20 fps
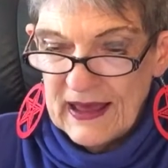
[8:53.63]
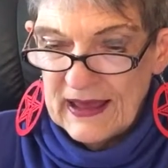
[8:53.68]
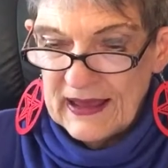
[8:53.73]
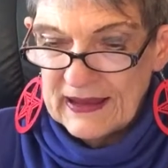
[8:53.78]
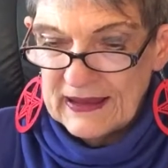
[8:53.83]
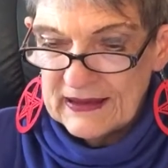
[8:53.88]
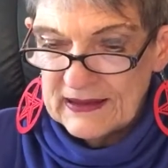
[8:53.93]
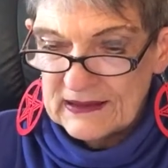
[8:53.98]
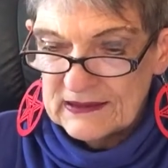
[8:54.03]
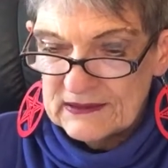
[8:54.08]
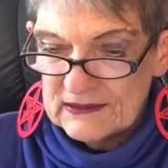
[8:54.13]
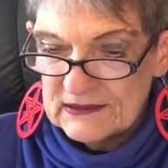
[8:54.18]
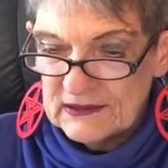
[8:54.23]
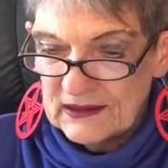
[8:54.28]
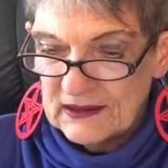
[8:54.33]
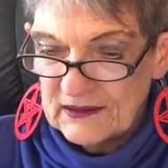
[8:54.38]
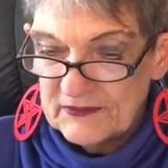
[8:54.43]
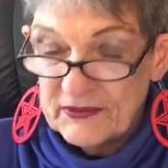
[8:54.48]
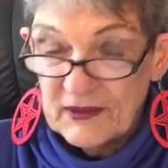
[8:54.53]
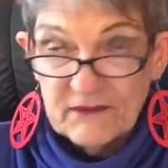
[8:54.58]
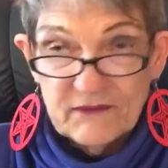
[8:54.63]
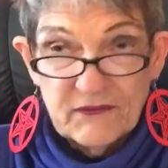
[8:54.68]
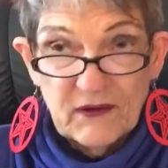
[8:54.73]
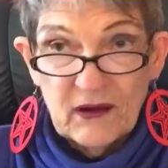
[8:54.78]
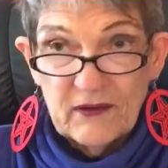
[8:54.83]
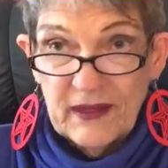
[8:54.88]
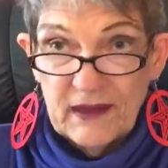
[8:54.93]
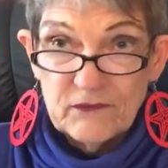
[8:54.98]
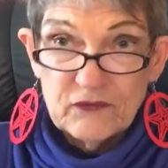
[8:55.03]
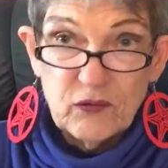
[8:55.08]
And
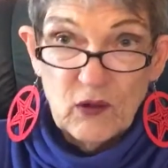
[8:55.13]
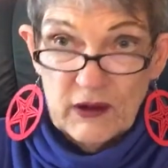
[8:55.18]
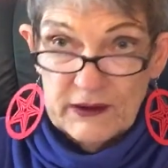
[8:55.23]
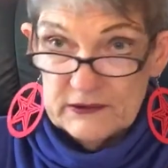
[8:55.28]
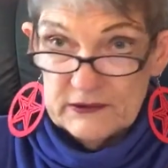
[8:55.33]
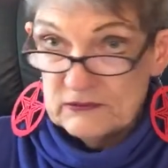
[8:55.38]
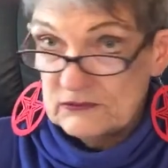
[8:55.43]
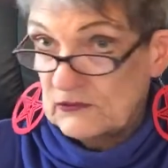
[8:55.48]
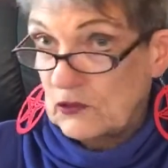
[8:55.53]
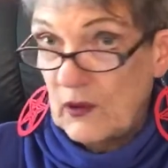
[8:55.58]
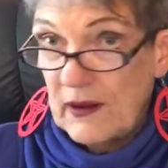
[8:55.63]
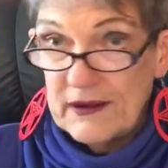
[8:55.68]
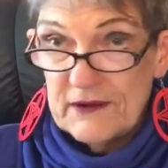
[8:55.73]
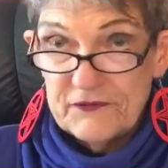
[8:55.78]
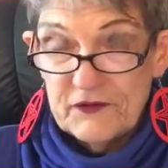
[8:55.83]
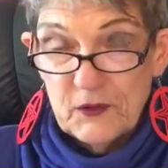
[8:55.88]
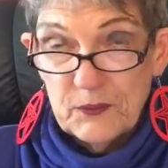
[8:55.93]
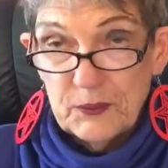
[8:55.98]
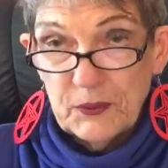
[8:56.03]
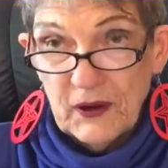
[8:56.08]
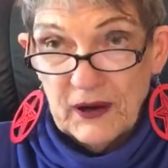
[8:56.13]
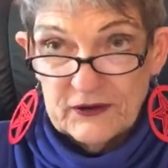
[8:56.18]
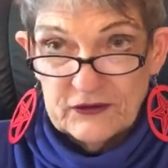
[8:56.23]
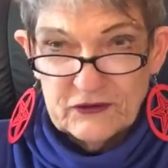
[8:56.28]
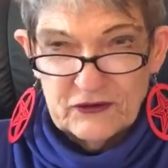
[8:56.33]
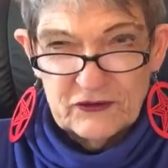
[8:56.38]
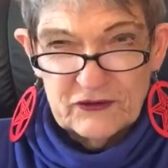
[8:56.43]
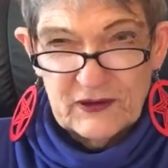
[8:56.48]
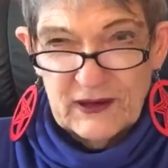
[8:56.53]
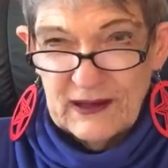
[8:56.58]
they've won quite a few
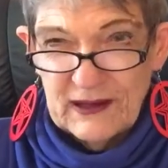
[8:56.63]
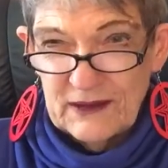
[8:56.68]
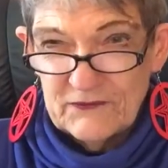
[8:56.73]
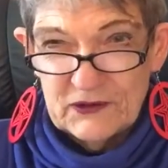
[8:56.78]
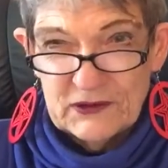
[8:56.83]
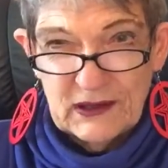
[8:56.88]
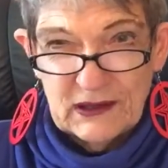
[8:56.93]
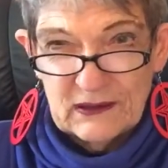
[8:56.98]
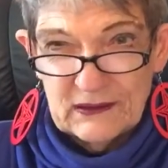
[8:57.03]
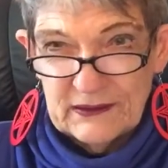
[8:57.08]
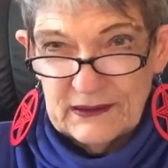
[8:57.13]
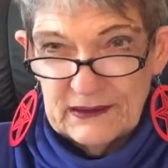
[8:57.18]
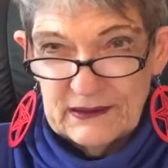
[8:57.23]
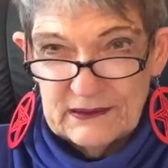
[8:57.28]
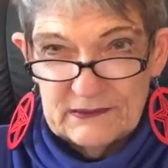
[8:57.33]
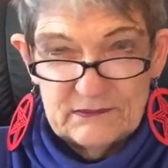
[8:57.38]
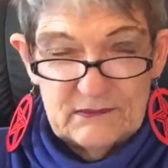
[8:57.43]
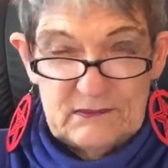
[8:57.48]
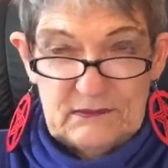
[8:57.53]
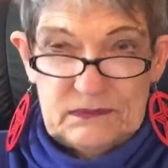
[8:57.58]
prizes, and evidently